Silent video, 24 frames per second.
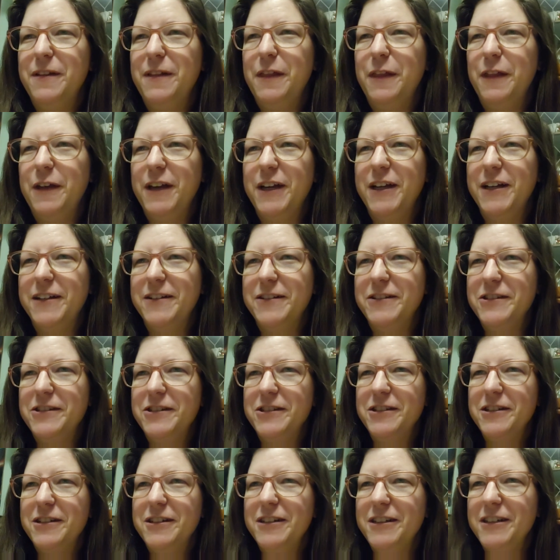things,
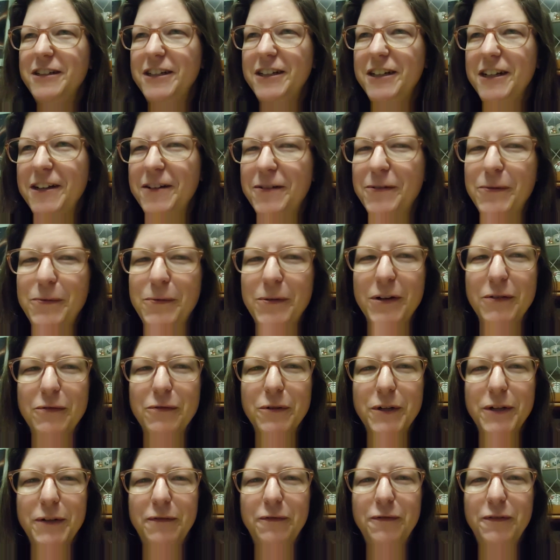you know, whatever
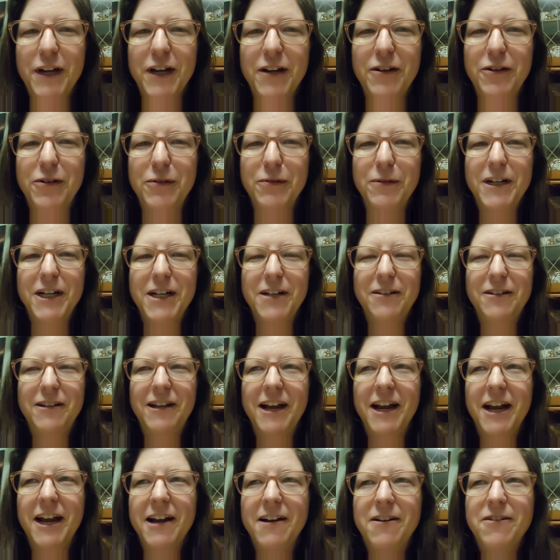we found around the
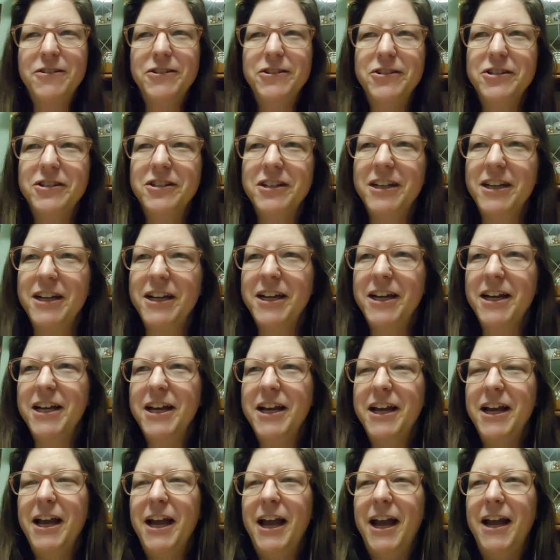house.
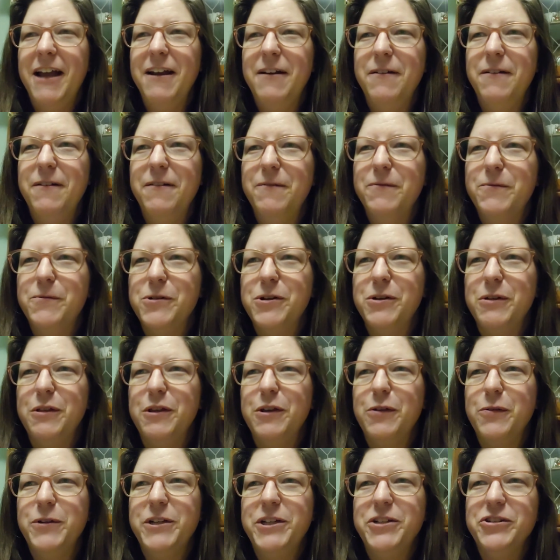And one thing
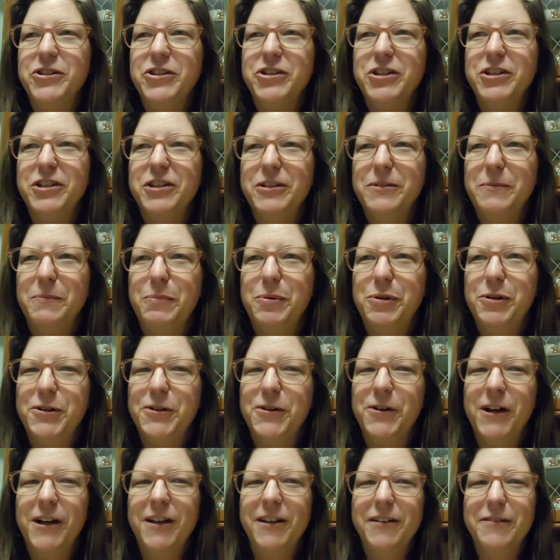we used to put
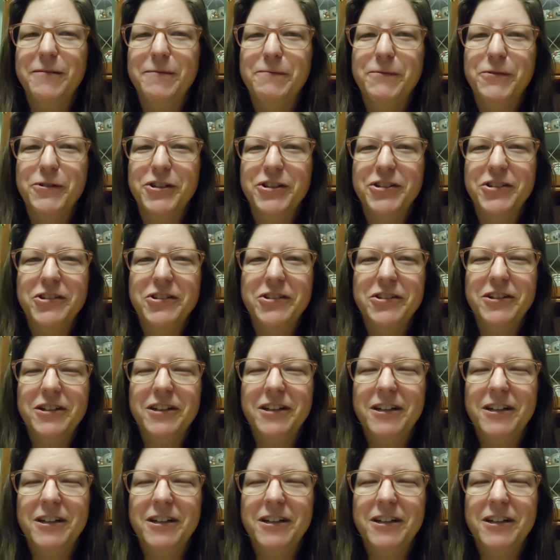on them was